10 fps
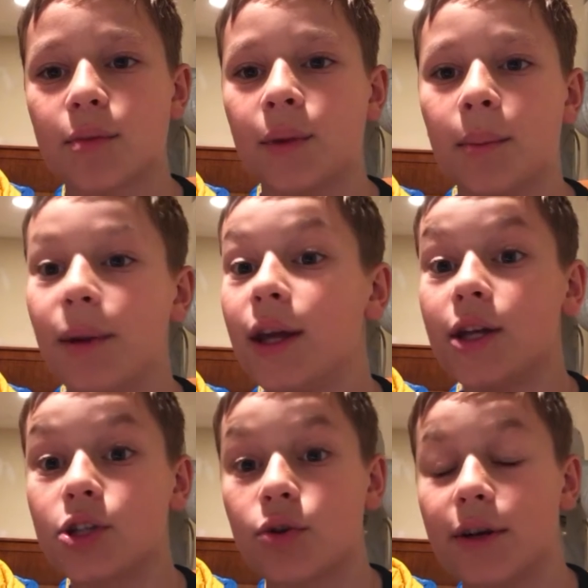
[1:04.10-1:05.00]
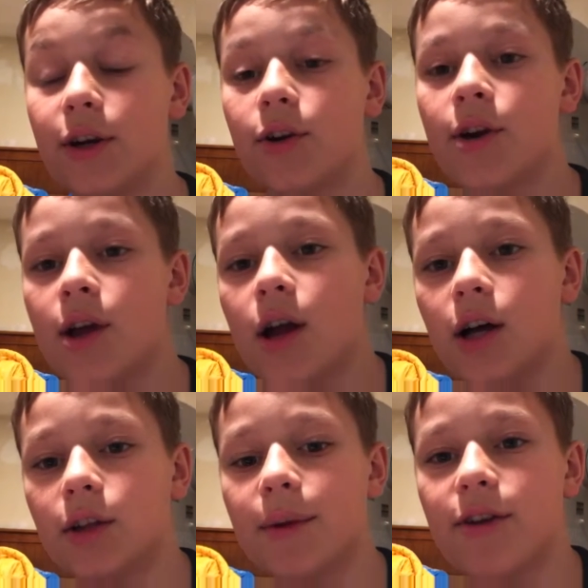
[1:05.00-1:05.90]
something big in his career
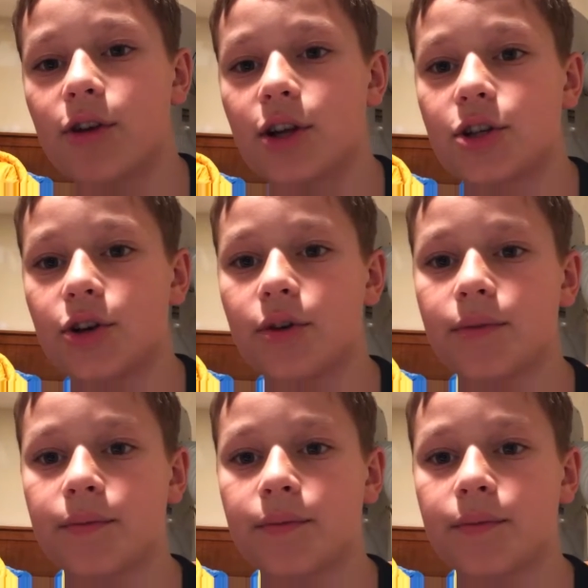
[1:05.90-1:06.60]
on the main roster.